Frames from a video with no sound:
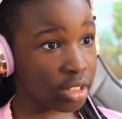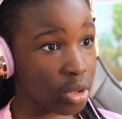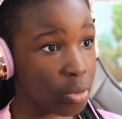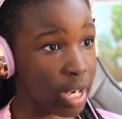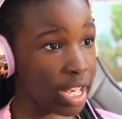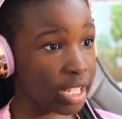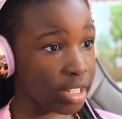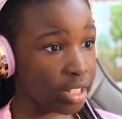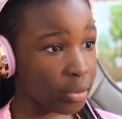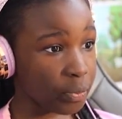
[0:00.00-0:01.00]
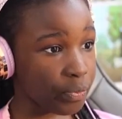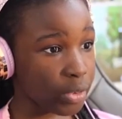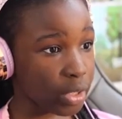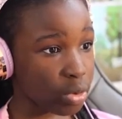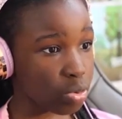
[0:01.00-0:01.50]
We're in.
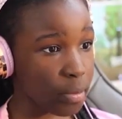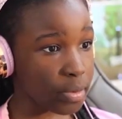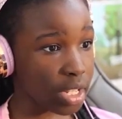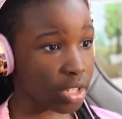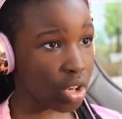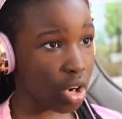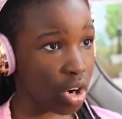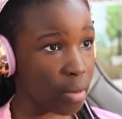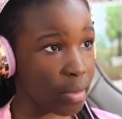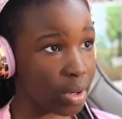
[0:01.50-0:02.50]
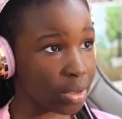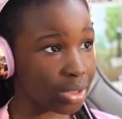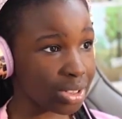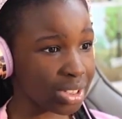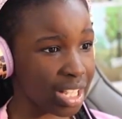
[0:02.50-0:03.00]
Swap the
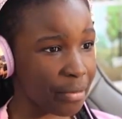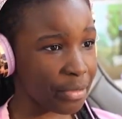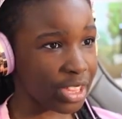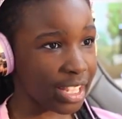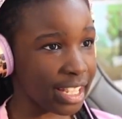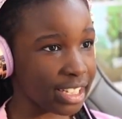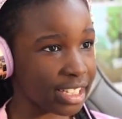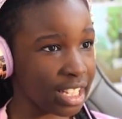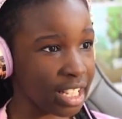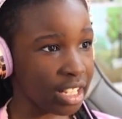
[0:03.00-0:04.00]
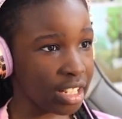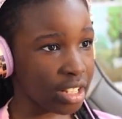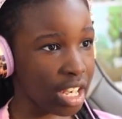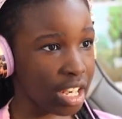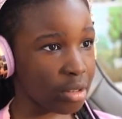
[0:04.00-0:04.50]
thermals um things.
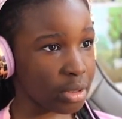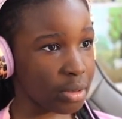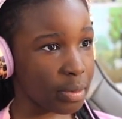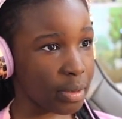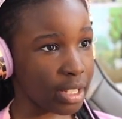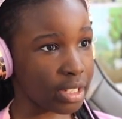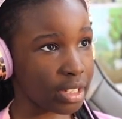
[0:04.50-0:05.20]
Uh, what do we press?